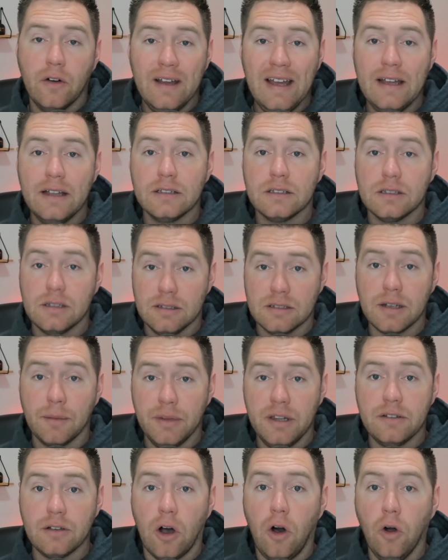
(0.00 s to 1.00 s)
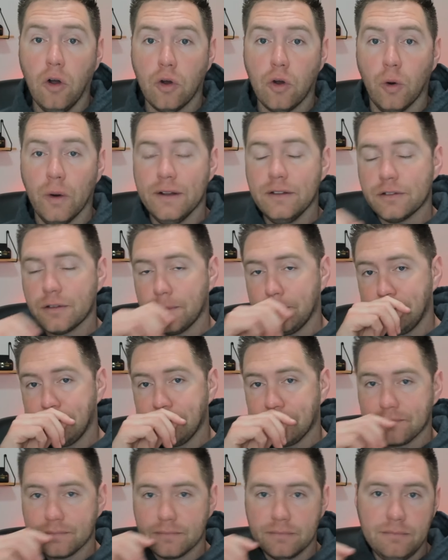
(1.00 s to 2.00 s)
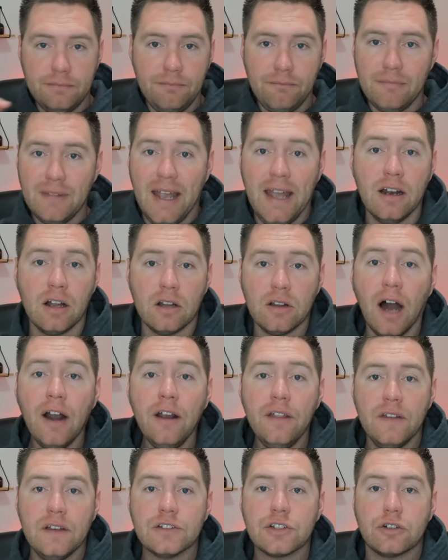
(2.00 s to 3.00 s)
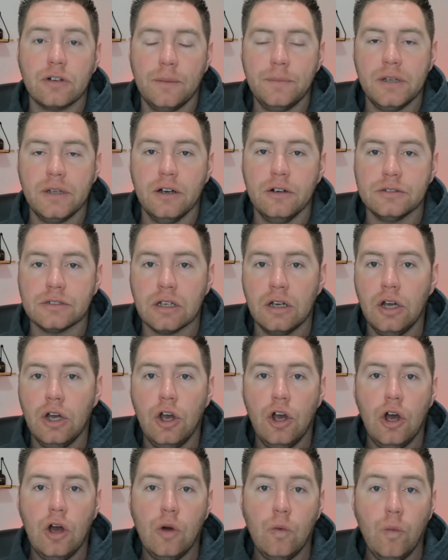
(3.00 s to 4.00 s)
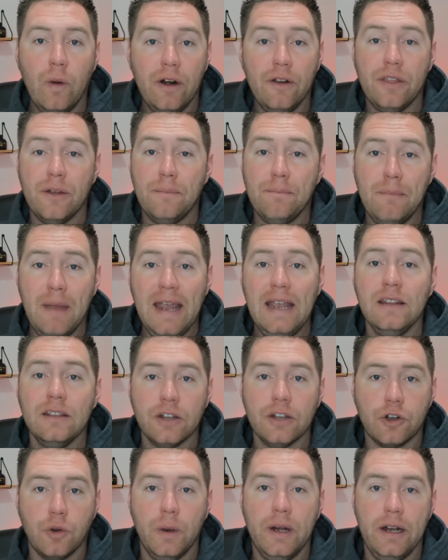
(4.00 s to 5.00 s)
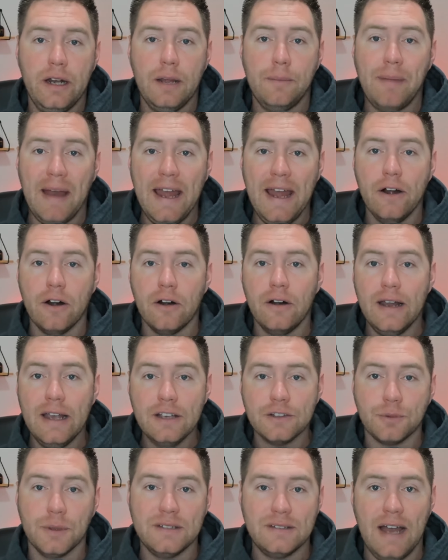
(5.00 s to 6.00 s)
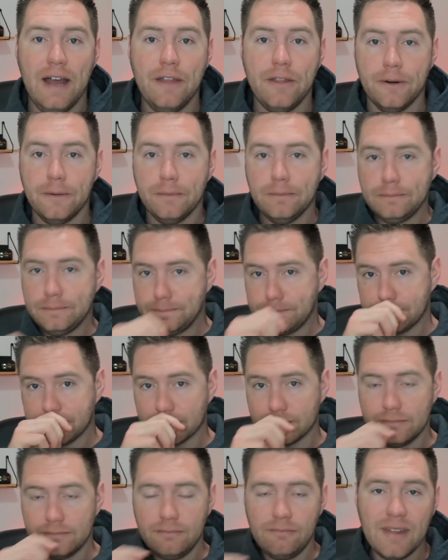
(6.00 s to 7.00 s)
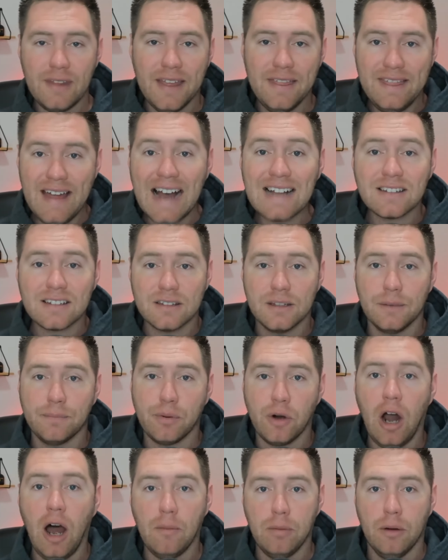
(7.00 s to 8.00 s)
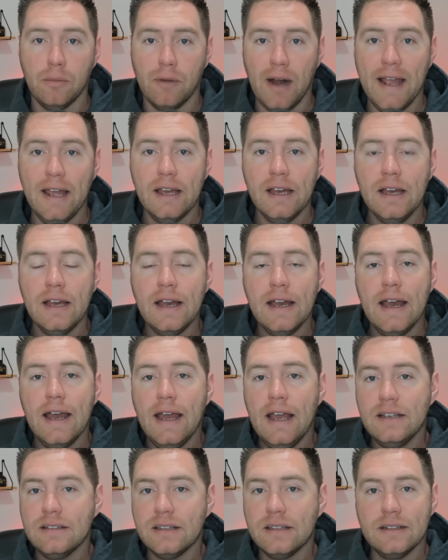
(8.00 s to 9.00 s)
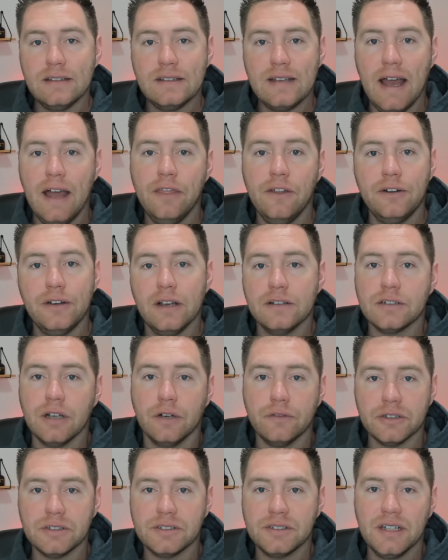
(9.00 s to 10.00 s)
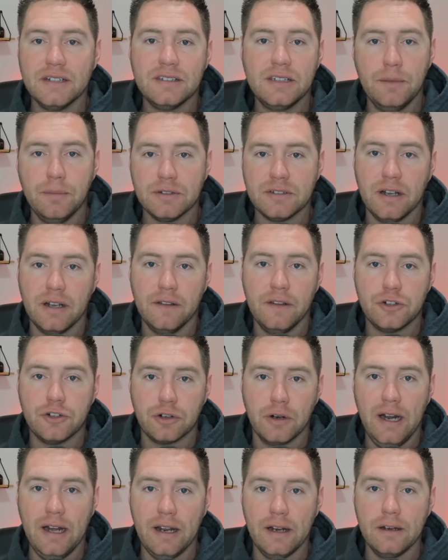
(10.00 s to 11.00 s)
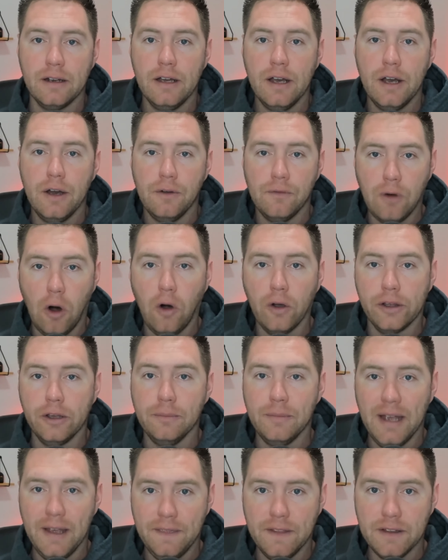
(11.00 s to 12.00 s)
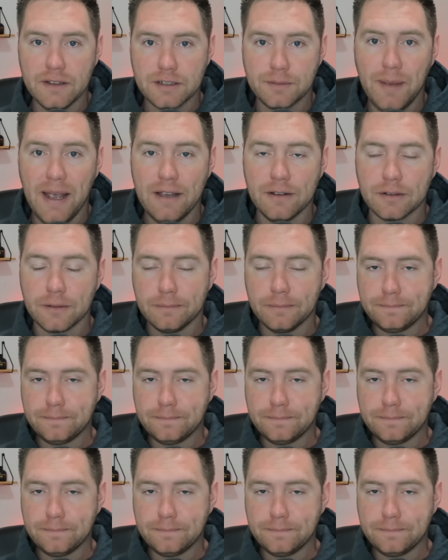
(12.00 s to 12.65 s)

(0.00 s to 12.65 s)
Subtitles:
hit some of these altcoins in a lot of these cryptos where the main liquidity payer is with Tether. That's the problem, right? Is that Tether does over 60% of the trading volume in this space.